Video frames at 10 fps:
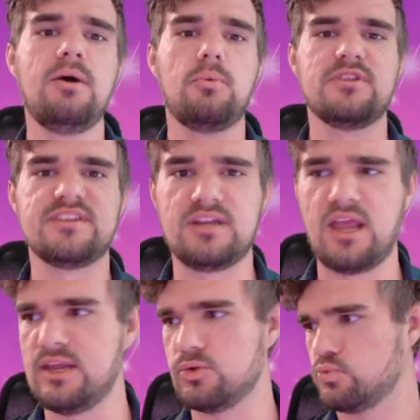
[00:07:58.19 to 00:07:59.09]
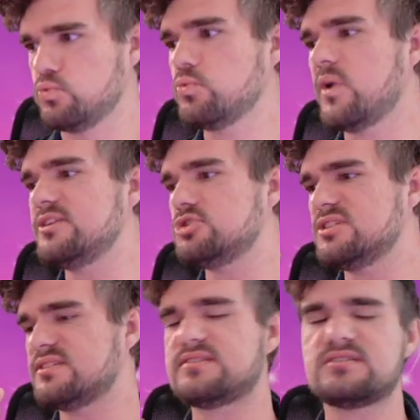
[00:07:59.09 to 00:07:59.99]
with an
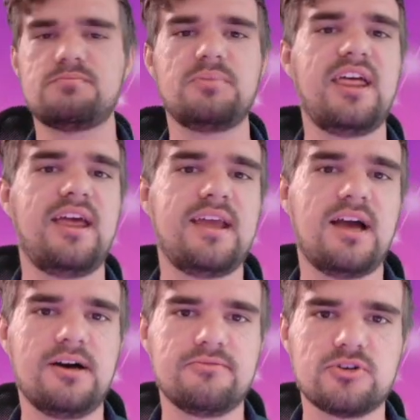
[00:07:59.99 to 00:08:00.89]
enraging display of